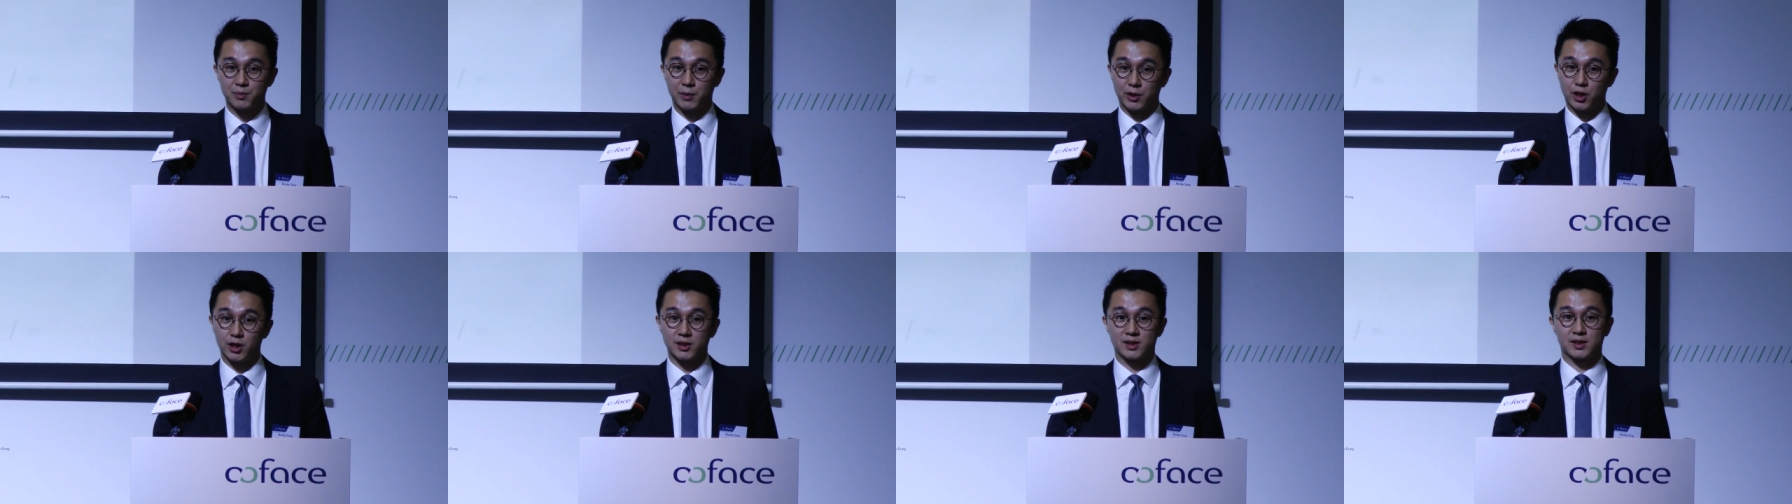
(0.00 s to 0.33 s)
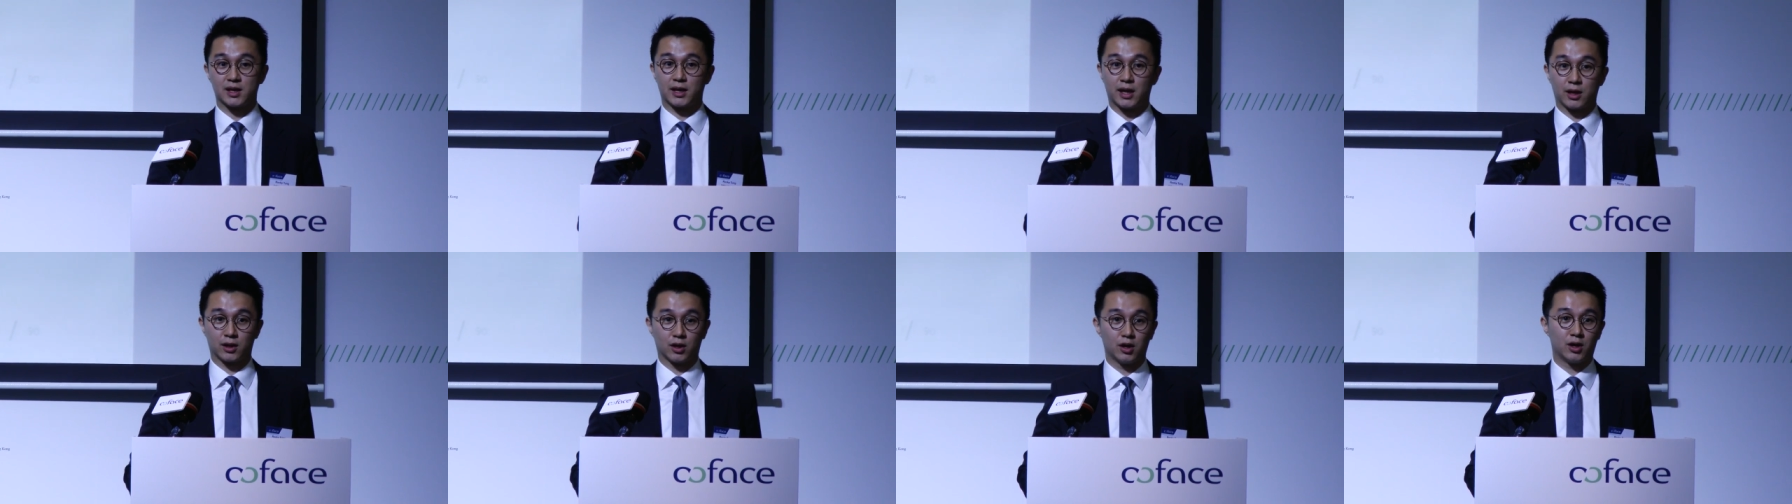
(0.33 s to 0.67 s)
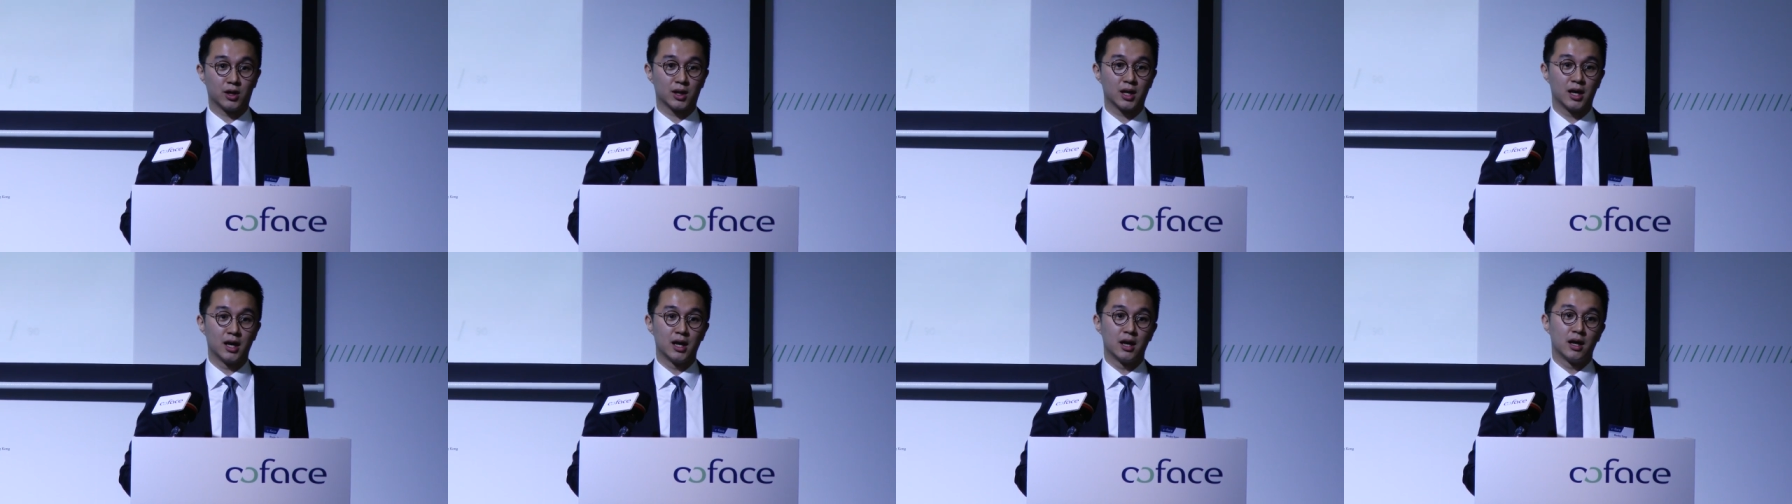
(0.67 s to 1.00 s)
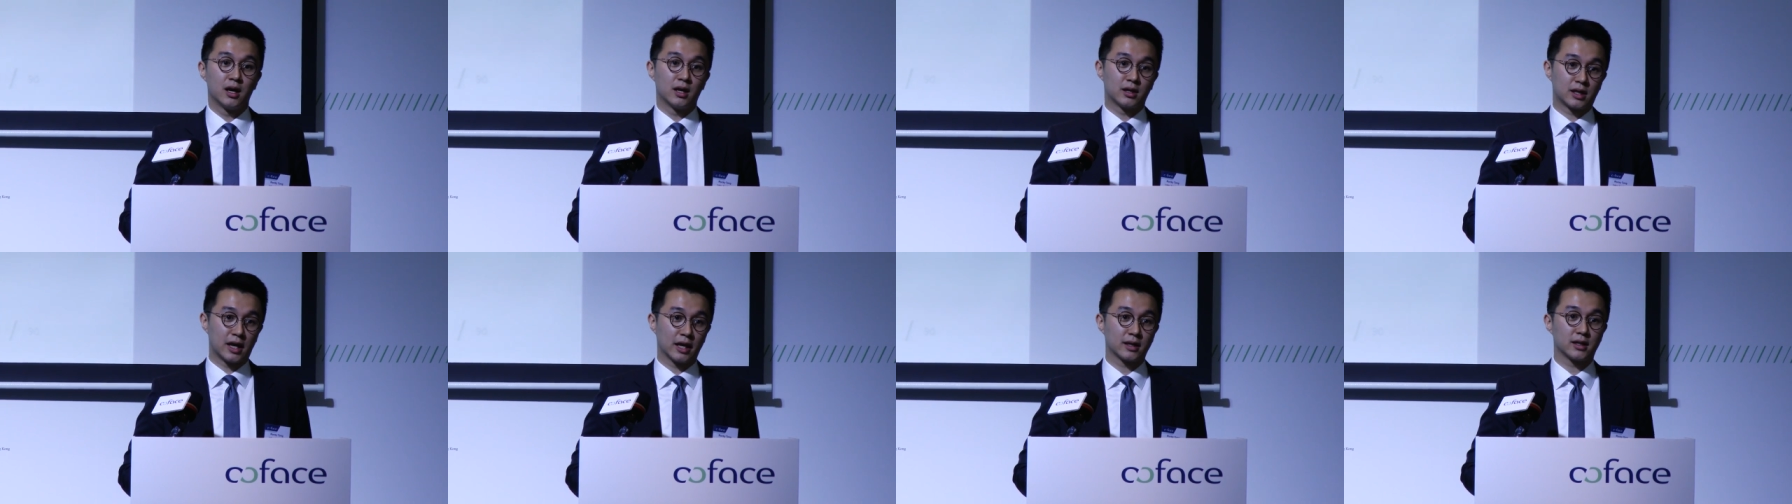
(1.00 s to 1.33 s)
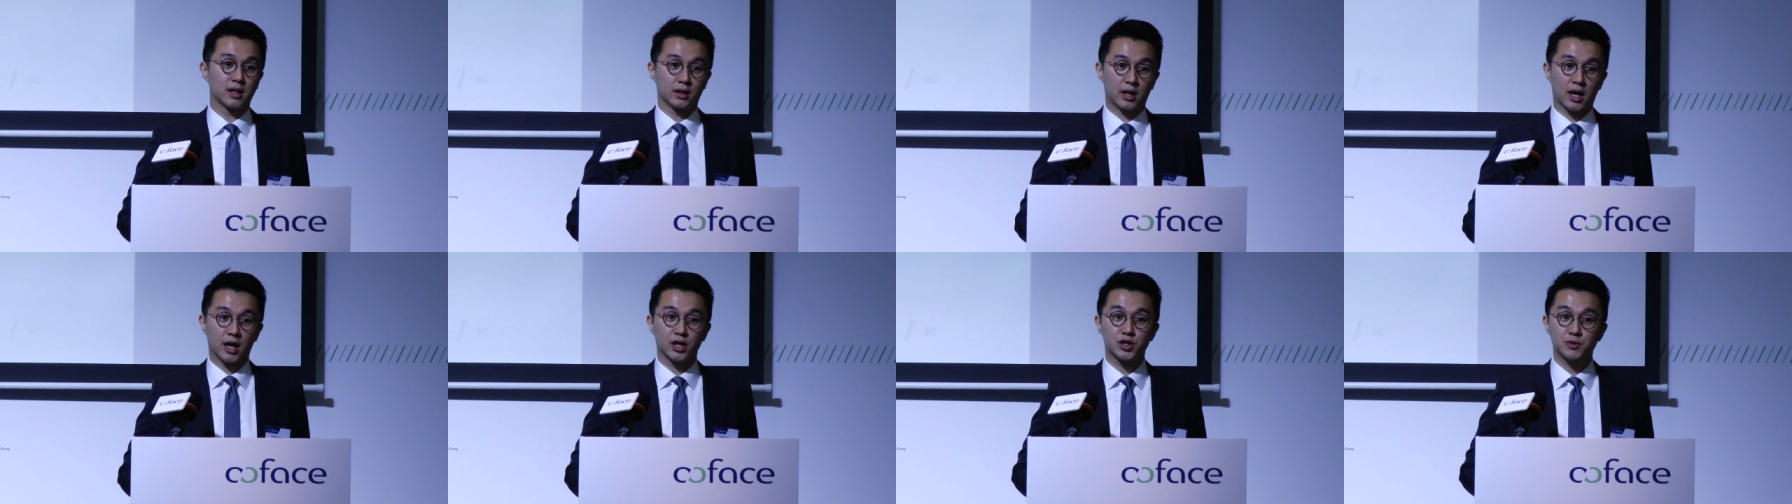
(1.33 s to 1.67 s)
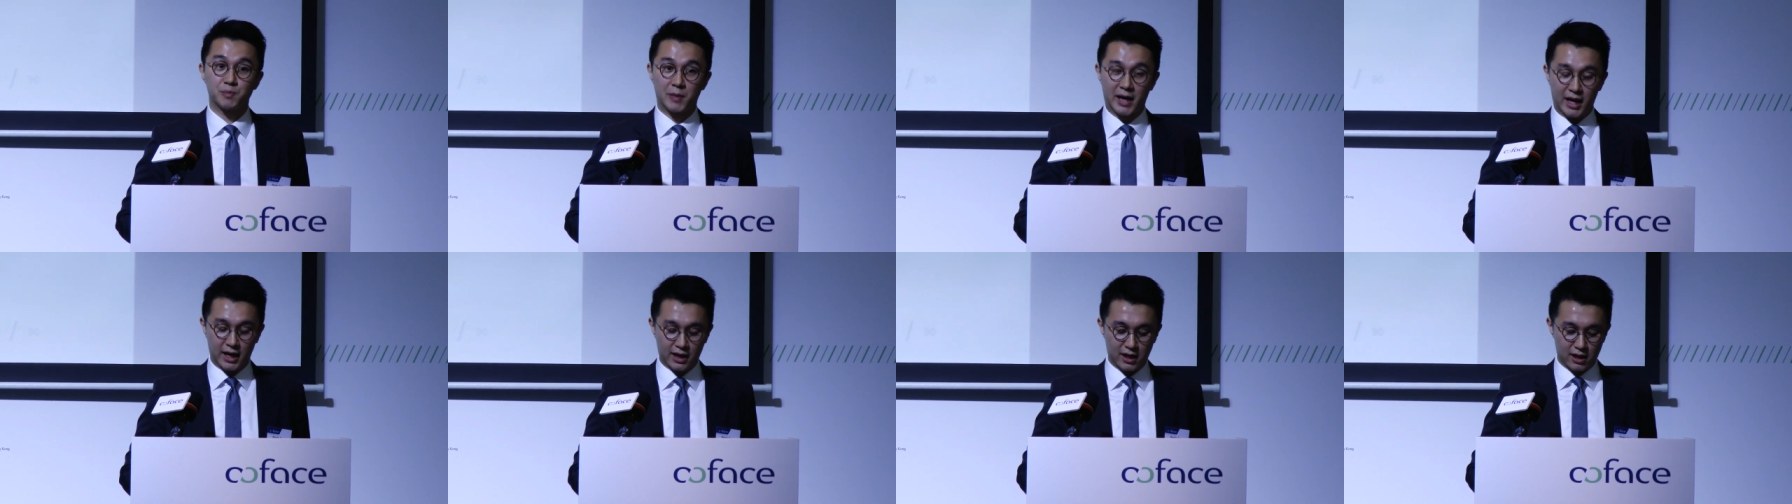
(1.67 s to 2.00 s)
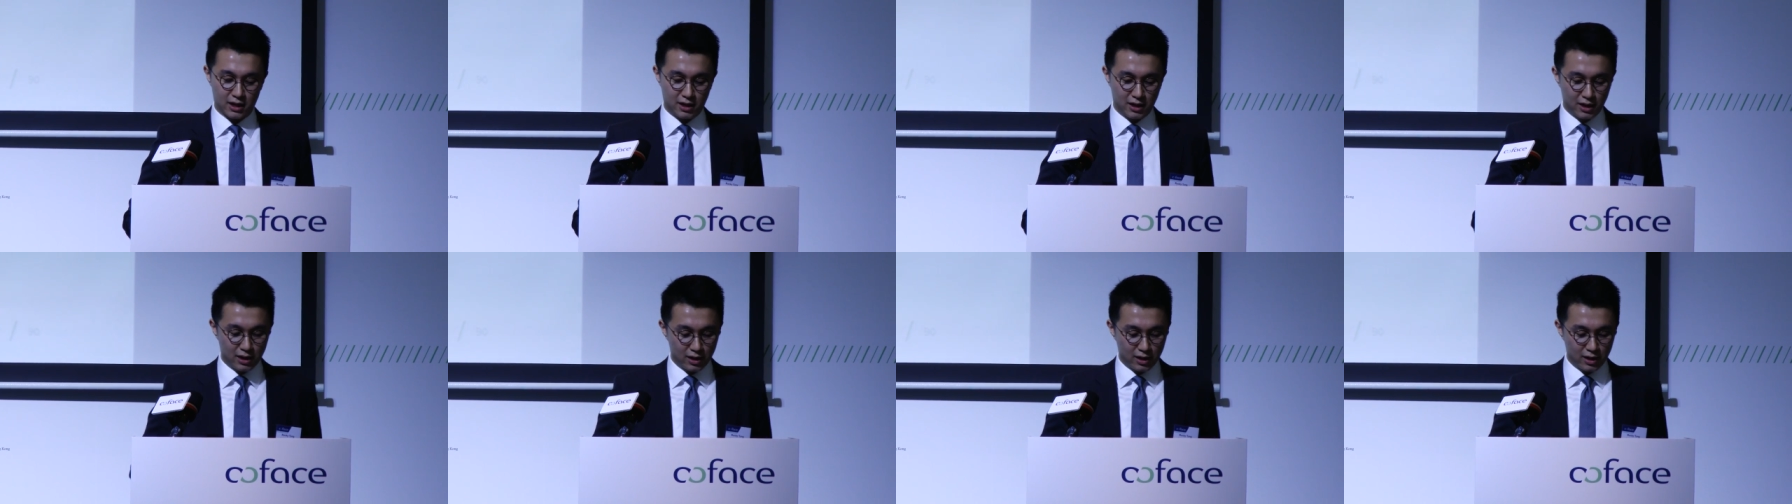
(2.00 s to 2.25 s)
because they cannot get their cash back.